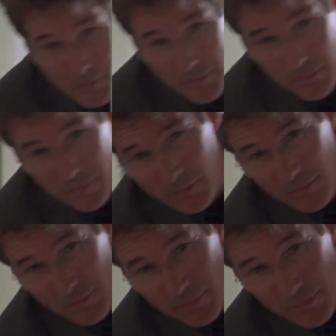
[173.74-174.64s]
Edward
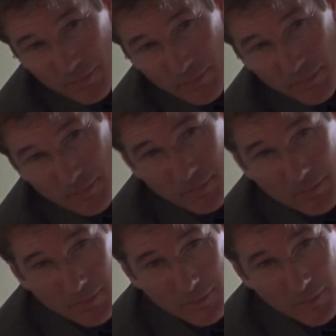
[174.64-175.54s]
jokingly asks
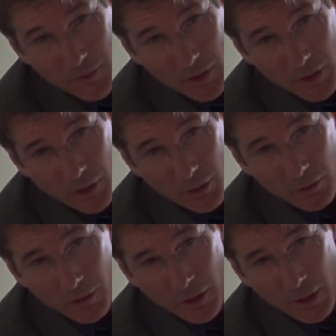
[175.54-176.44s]
if the stranger was
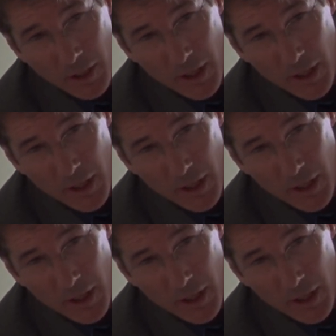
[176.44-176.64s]
handsome.